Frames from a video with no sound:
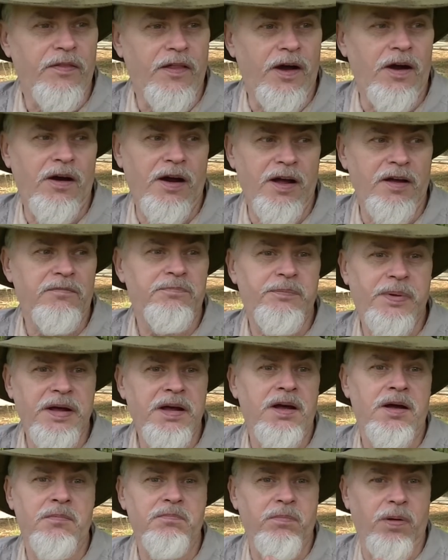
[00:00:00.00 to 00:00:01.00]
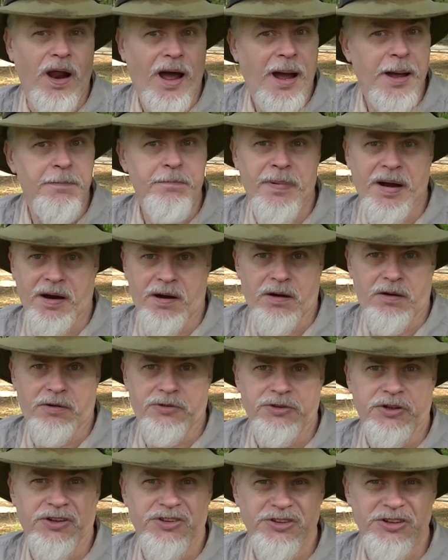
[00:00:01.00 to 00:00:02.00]
there have been black
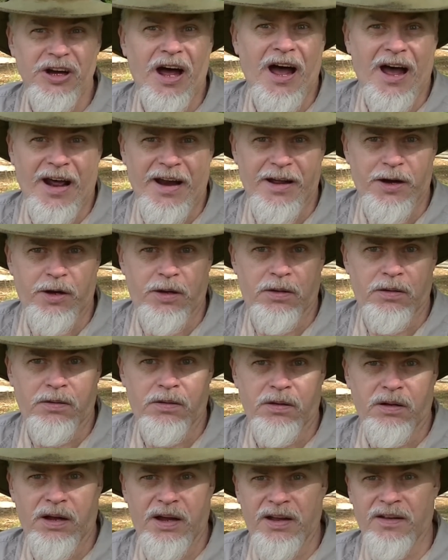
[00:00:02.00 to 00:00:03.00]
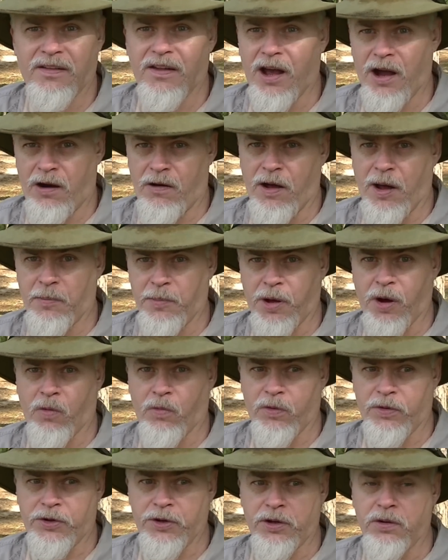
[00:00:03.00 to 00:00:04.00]
bears sighted in the area I'm
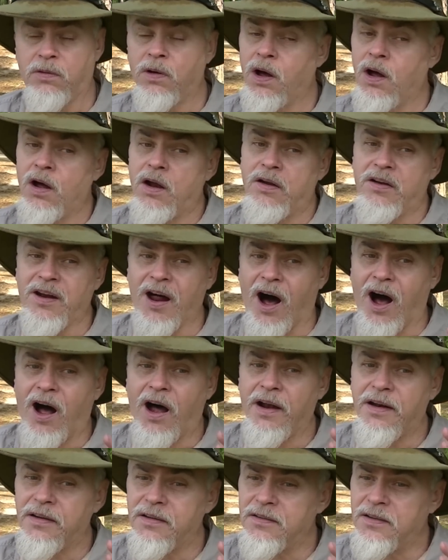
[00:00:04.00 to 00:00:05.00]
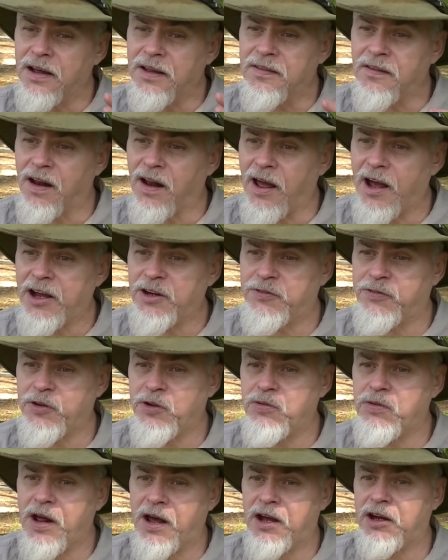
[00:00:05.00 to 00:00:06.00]
going to. Not in the last
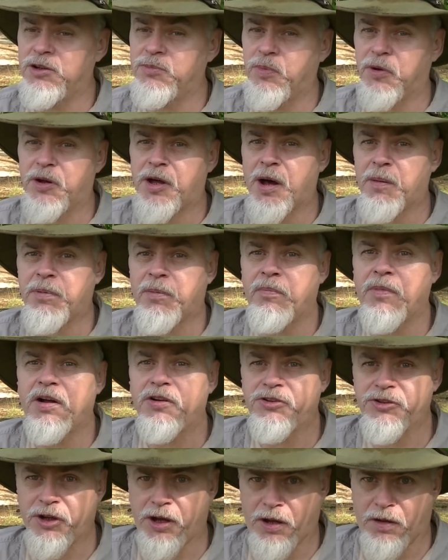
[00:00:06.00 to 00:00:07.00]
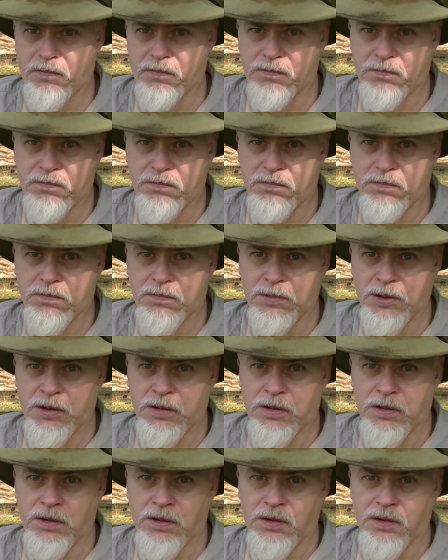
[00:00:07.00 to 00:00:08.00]
few days, but a couple of months ago.
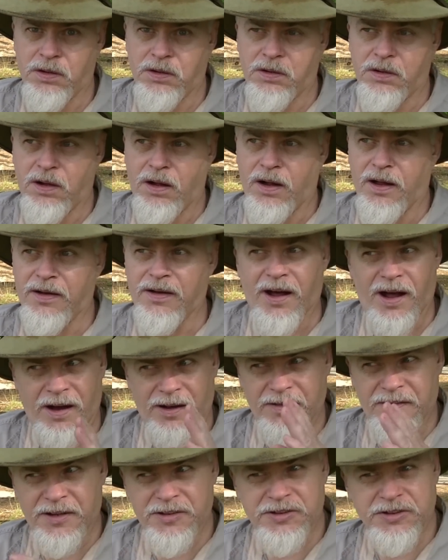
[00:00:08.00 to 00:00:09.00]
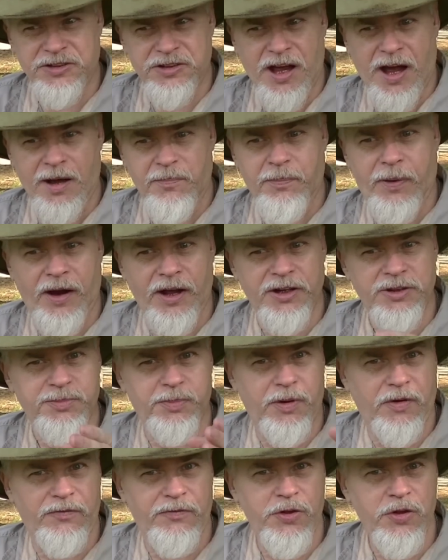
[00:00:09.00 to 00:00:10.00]
And not at this exact place,
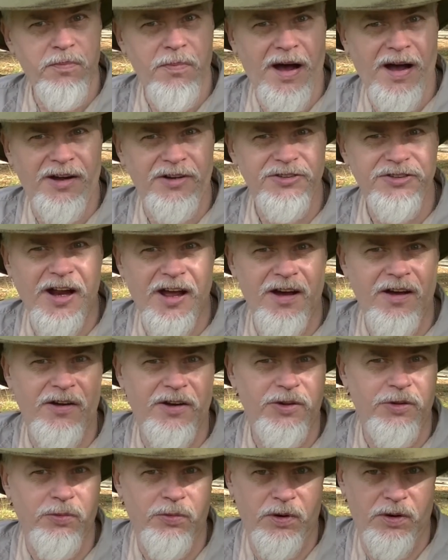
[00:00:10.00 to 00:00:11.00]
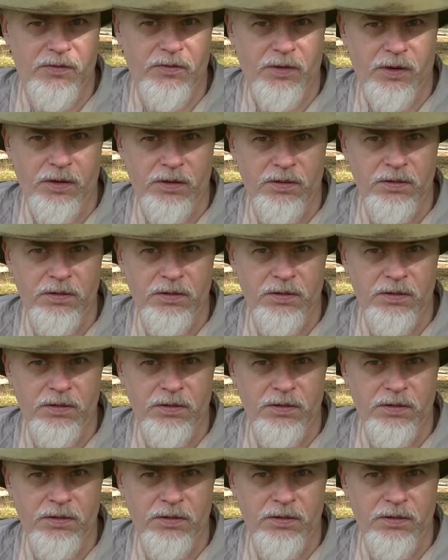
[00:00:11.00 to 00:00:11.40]
but a few miles down at the river.